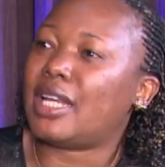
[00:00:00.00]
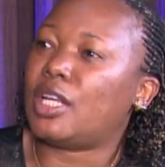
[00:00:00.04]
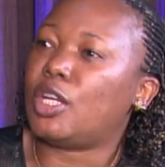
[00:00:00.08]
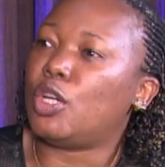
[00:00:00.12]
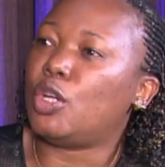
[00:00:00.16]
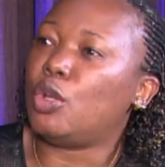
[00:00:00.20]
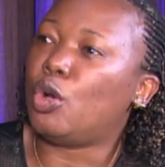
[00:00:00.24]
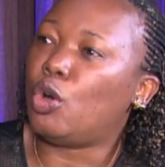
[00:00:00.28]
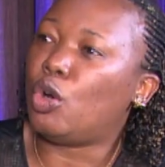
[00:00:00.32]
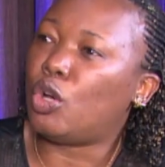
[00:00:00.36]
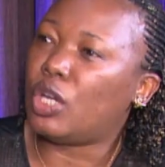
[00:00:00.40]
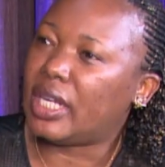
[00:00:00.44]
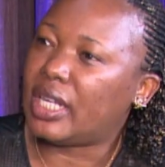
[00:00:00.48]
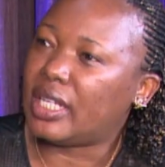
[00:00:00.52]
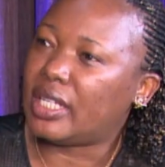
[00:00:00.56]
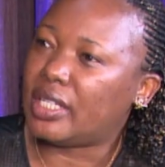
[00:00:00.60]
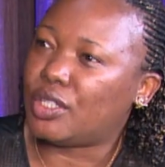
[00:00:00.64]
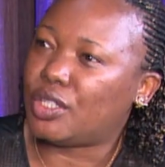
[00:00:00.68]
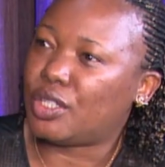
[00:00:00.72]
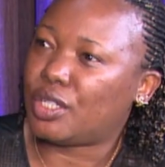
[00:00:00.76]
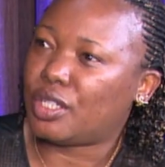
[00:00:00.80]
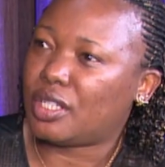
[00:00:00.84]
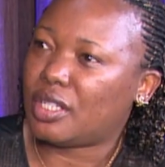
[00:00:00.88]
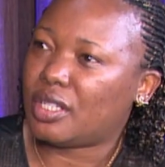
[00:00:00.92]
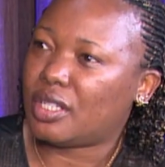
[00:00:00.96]
that
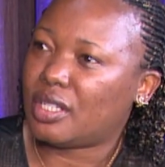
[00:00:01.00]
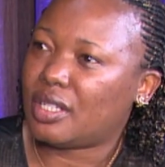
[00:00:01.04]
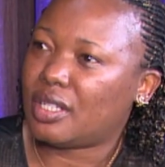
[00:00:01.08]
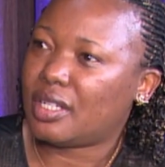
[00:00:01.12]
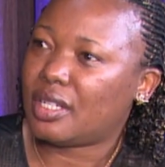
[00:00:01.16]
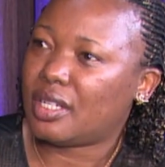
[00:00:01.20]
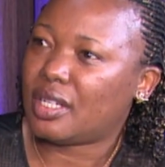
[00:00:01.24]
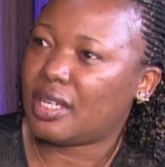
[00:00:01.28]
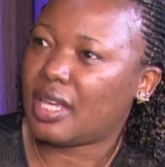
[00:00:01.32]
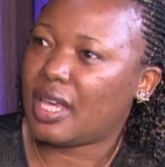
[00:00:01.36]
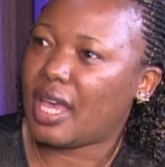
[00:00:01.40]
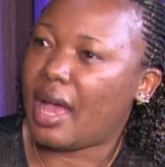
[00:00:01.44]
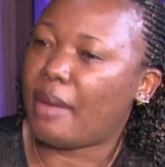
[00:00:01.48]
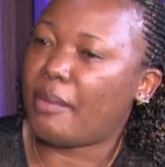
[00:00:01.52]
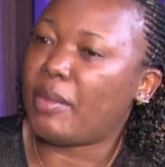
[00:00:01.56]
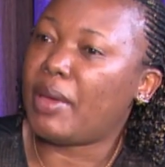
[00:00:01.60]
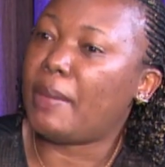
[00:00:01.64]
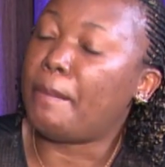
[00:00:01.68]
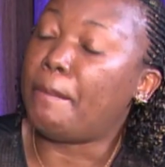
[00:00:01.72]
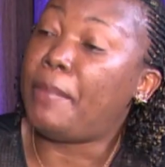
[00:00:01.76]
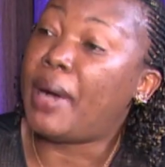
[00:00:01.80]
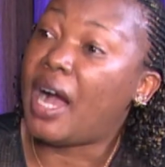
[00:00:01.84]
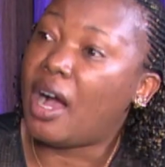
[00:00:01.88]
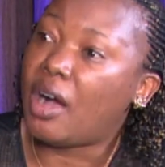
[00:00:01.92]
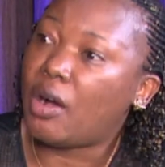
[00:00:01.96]
knowledge, I'm
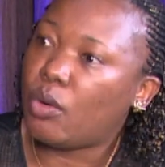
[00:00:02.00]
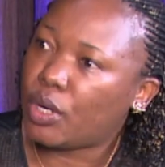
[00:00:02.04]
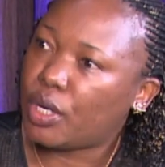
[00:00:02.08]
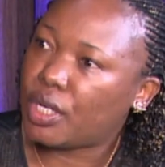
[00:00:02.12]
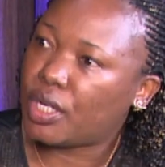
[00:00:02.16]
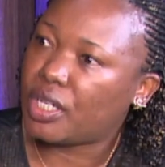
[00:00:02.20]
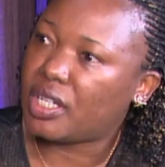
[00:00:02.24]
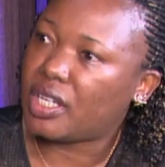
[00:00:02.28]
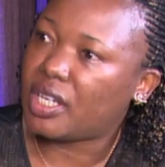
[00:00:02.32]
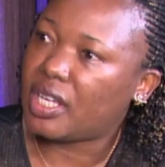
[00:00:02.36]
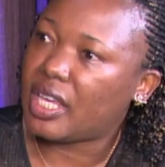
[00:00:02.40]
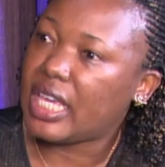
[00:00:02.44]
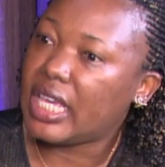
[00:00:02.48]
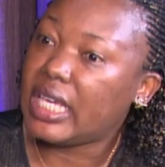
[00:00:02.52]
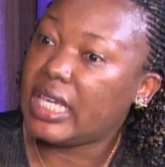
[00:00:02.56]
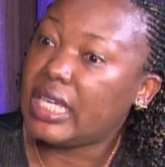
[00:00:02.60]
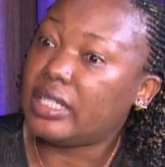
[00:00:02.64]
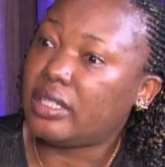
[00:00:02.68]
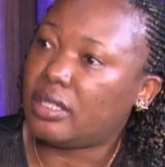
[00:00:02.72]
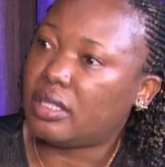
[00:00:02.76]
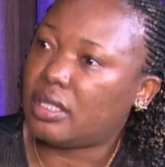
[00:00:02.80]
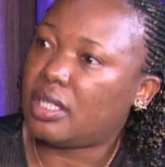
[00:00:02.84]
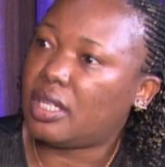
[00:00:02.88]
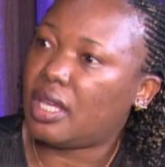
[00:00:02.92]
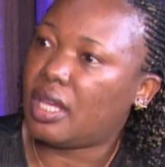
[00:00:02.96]
empowered
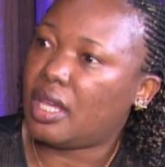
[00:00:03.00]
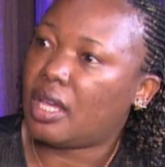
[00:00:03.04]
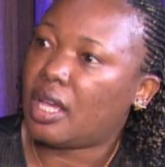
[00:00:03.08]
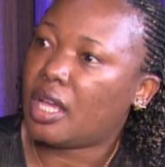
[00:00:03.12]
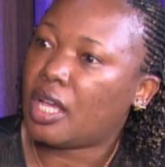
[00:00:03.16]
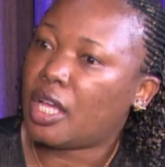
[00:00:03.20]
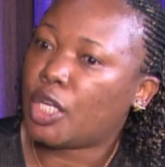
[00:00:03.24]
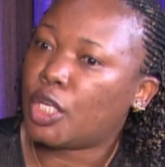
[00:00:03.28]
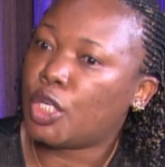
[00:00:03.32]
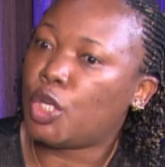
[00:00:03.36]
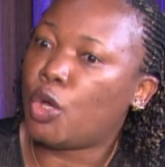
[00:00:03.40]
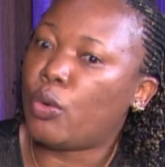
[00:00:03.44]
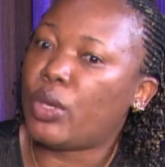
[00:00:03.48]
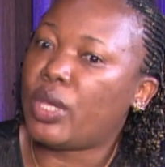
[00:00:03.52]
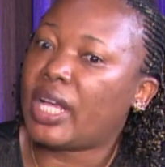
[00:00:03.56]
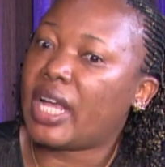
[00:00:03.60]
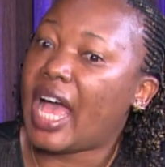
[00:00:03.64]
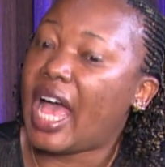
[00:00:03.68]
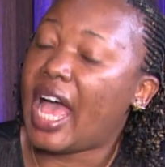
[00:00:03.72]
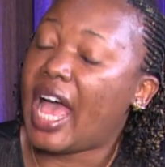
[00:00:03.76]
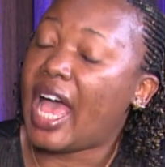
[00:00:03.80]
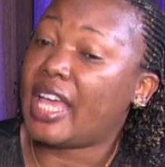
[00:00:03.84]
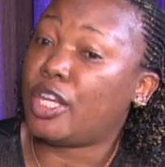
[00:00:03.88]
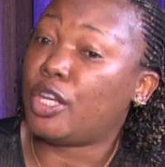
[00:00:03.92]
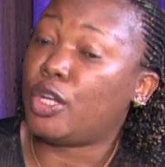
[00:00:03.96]
each day.
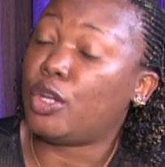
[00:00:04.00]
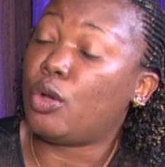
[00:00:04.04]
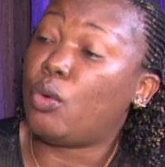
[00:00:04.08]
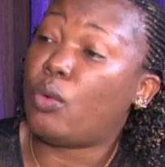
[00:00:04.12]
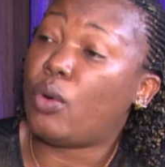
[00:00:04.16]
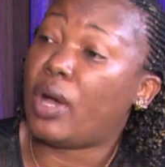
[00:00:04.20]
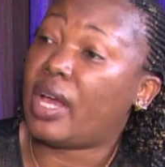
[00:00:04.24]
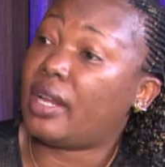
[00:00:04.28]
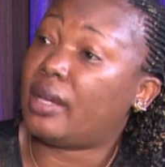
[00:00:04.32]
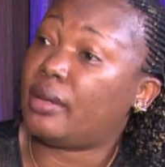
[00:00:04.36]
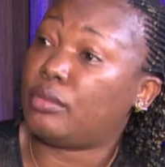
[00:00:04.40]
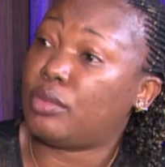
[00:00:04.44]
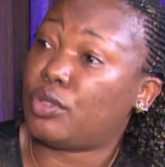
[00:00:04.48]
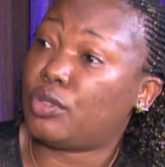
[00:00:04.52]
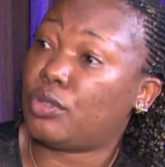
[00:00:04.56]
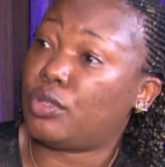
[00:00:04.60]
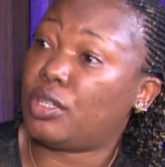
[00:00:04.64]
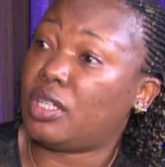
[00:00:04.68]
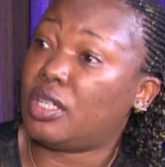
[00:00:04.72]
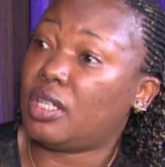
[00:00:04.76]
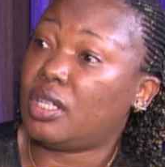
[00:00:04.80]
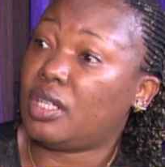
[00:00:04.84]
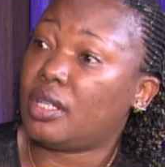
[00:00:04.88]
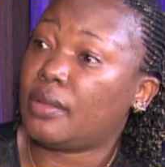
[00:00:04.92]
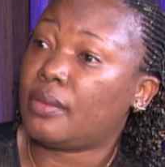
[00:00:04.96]
Knowing I know what I'm doing.